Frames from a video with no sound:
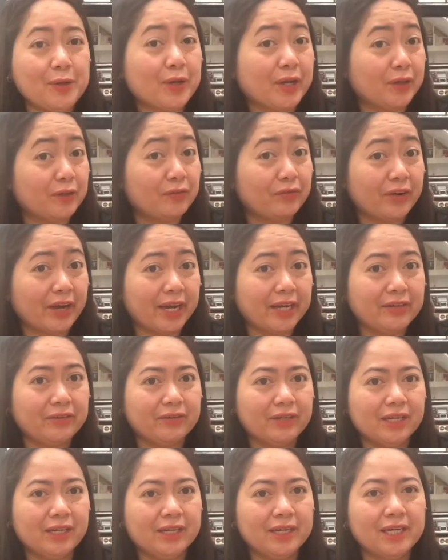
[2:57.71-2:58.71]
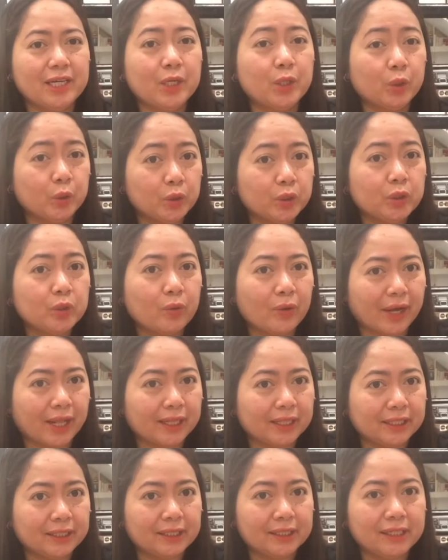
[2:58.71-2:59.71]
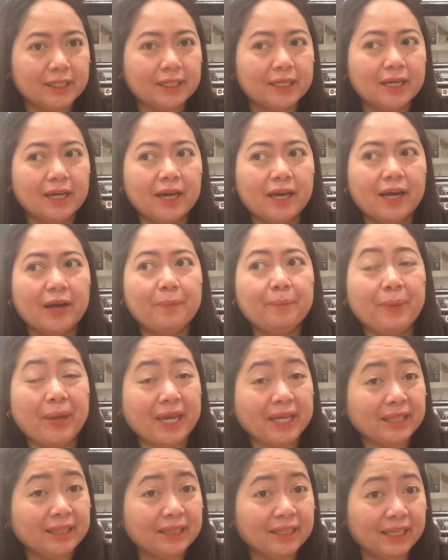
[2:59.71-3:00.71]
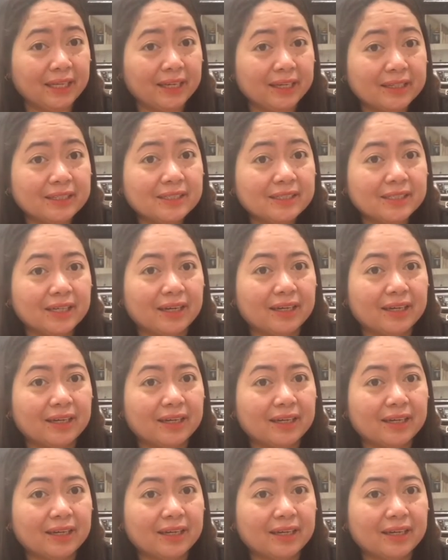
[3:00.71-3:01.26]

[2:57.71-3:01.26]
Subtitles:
can find really good quality paintings